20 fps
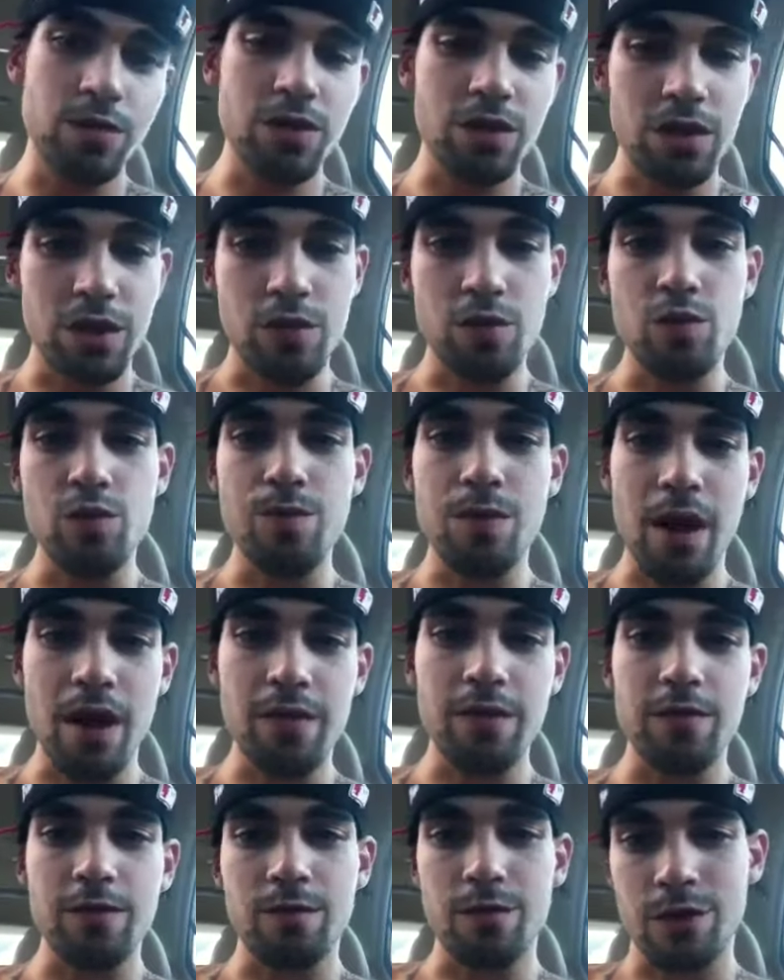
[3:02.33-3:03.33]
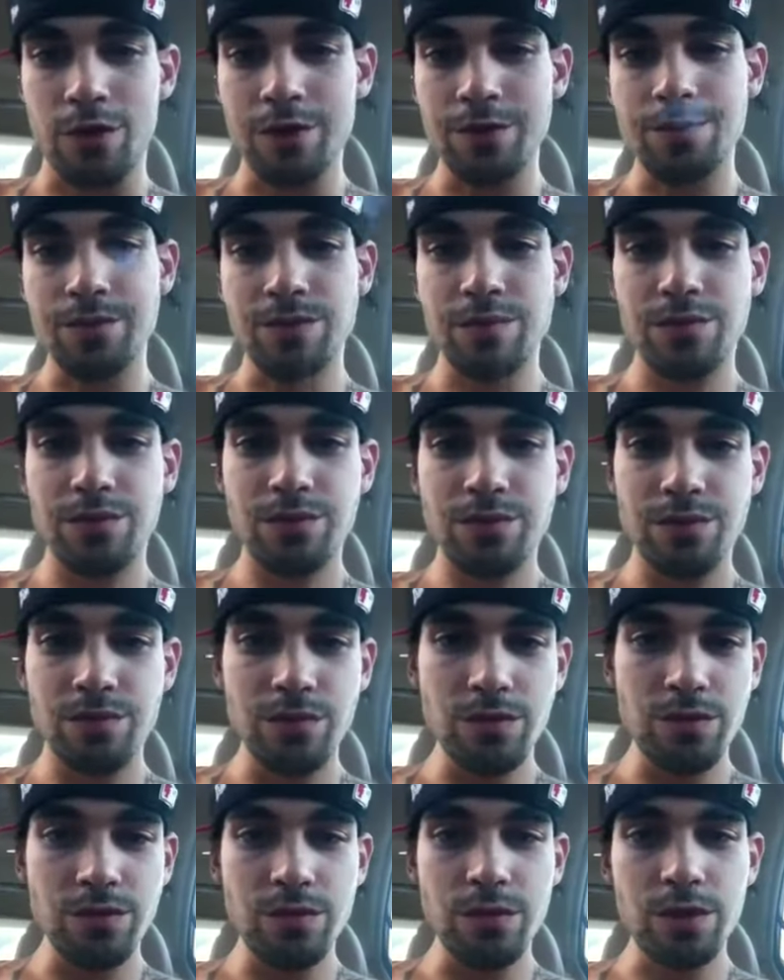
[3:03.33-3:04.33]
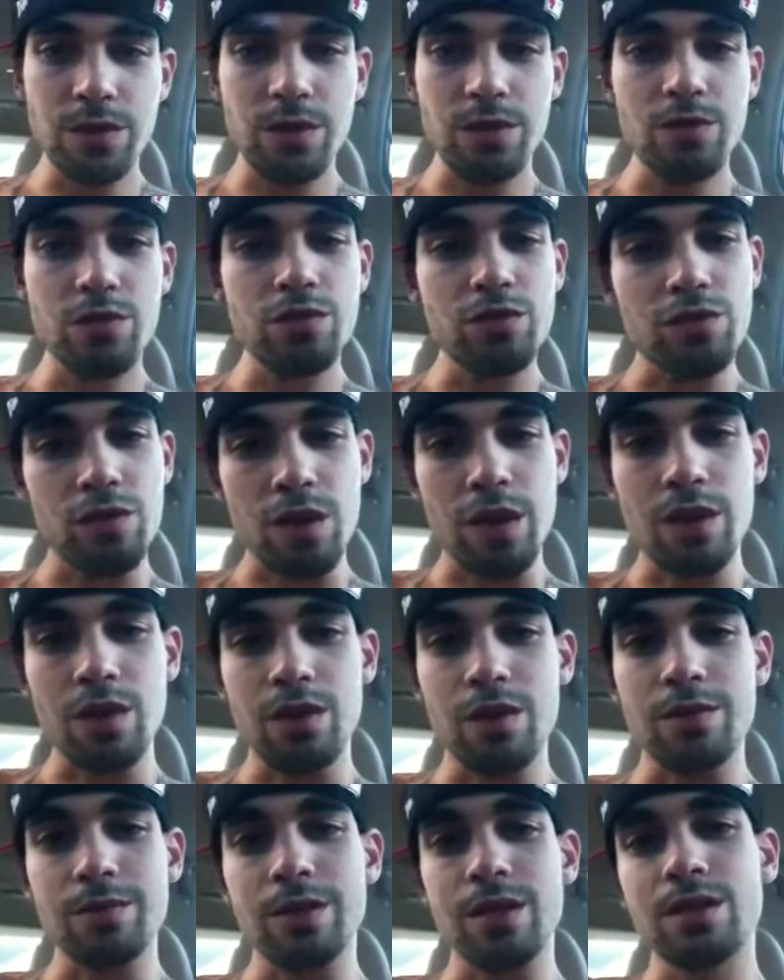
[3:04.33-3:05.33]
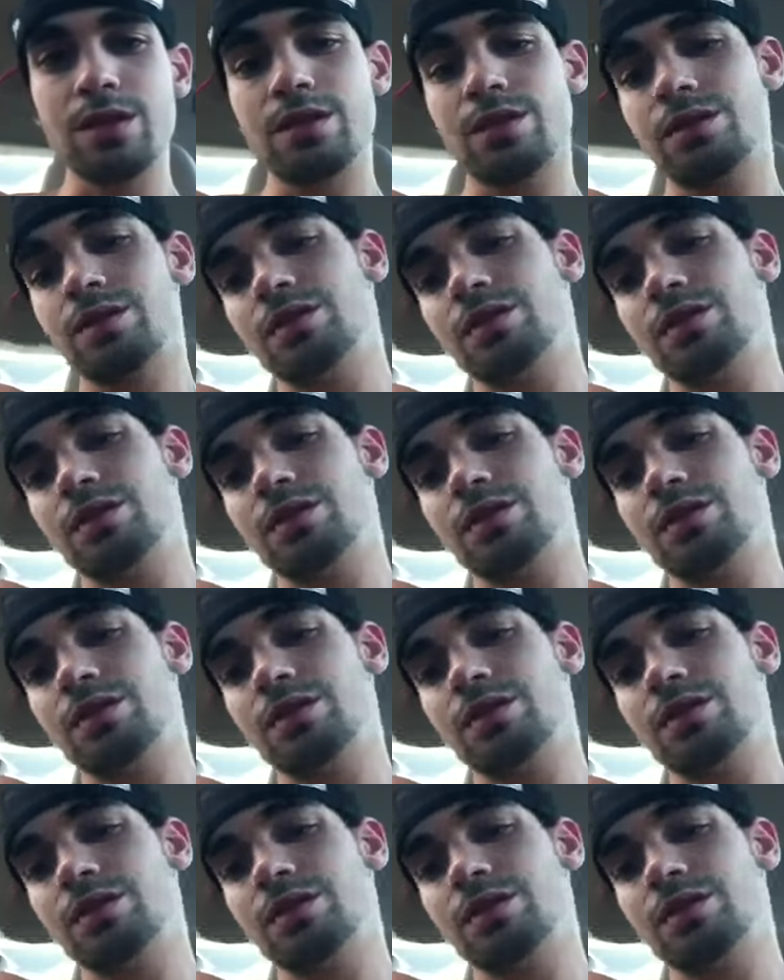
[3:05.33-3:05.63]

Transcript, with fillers: see New Bedford, bro. Straight up, man.